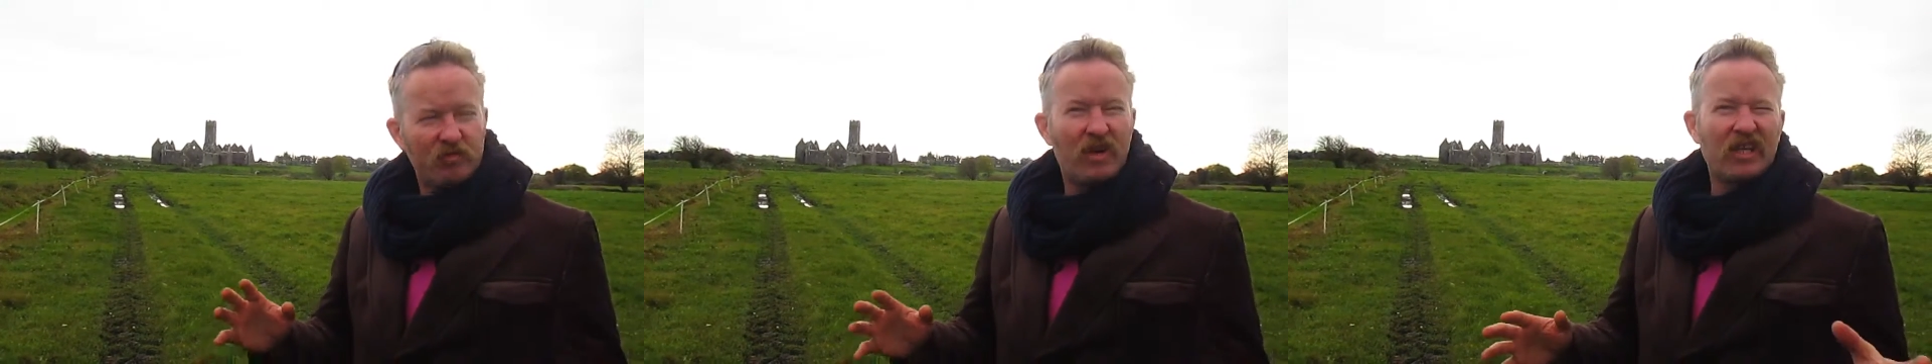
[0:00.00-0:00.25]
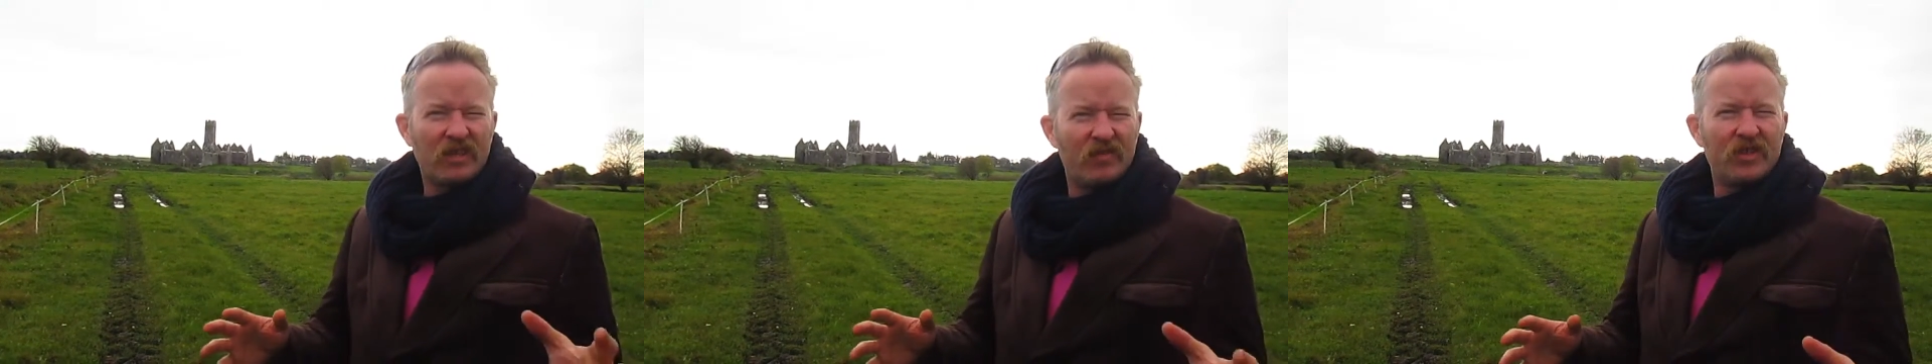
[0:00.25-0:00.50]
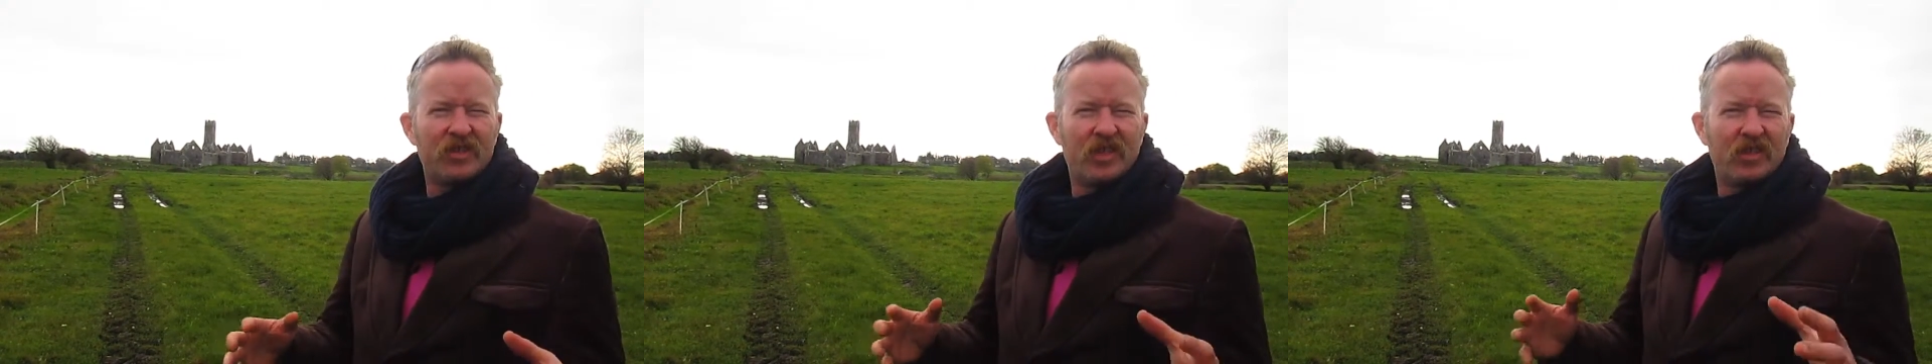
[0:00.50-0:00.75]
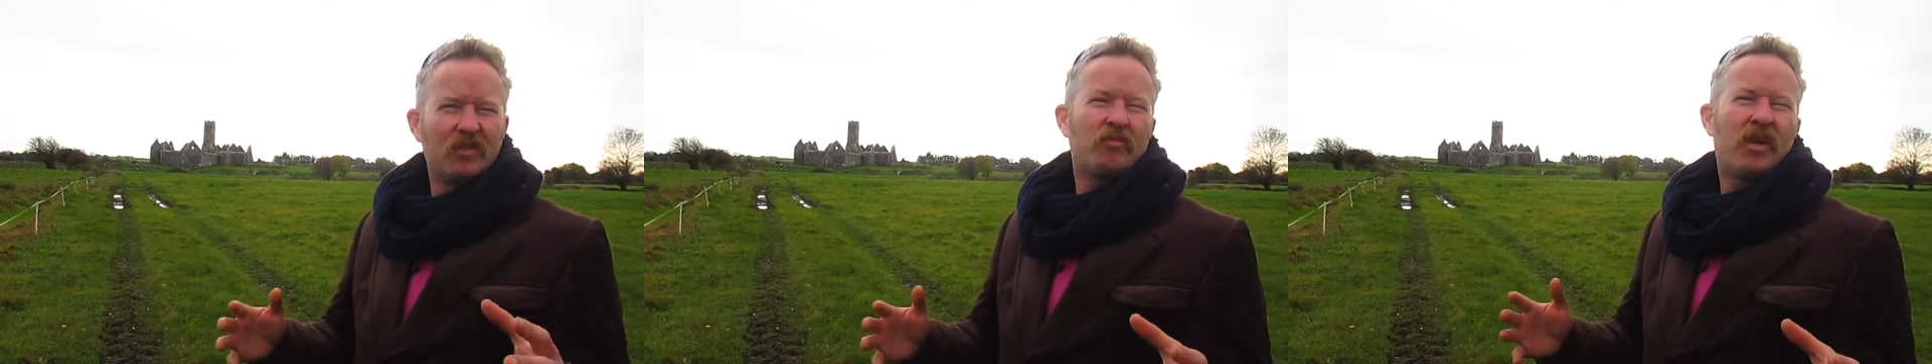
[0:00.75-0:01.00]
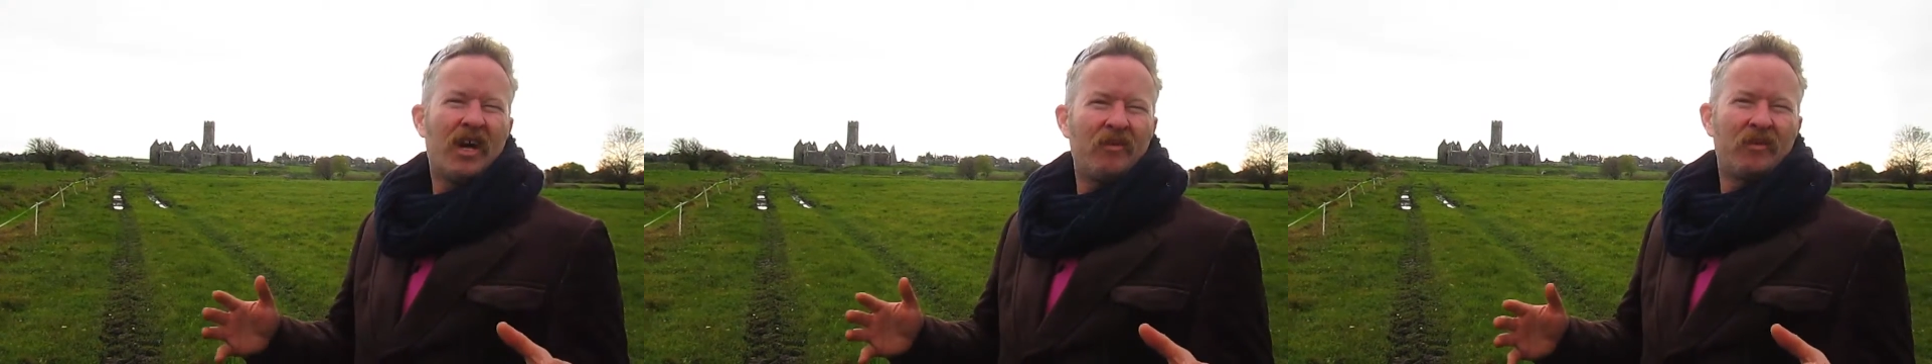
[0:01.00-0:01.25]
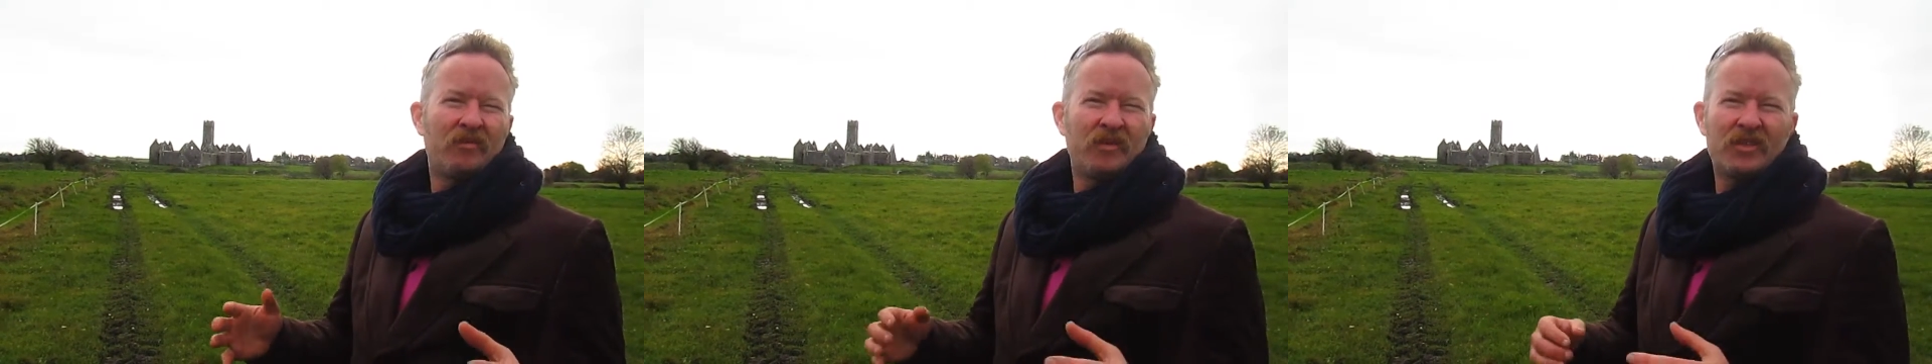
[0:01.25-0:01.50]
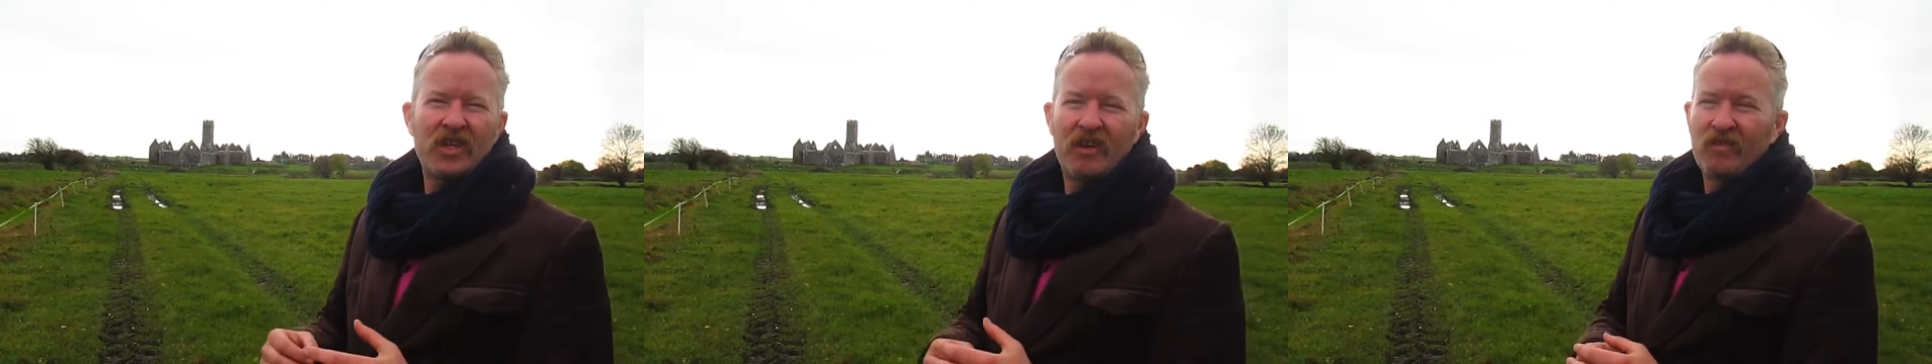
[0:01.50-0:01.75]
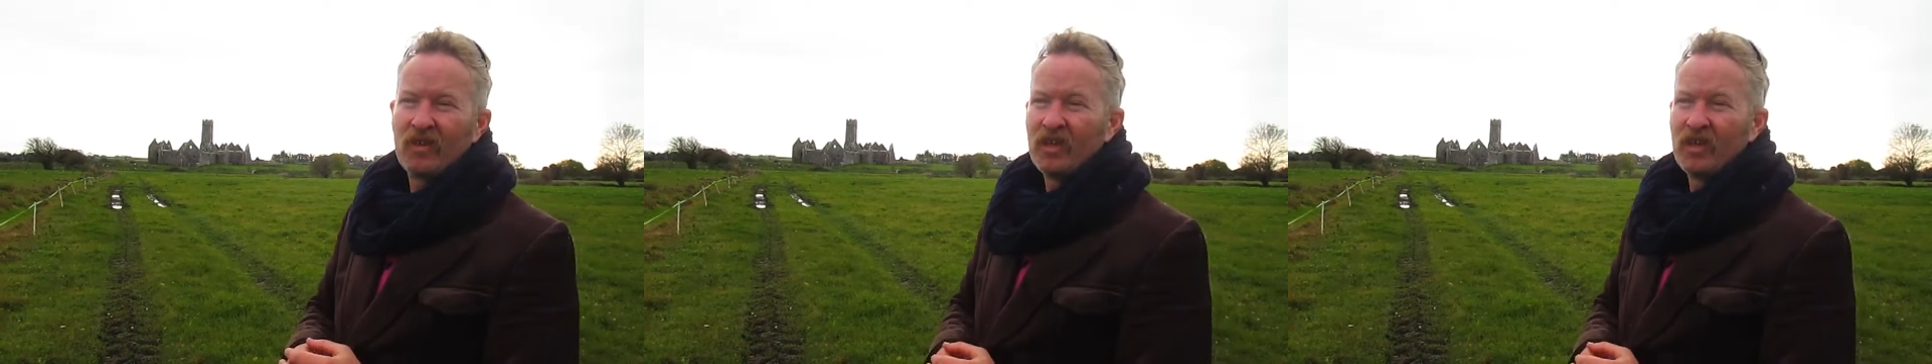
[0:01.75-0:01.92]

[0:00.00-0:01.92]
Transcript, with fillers: monks visiting to pray with him and stuff,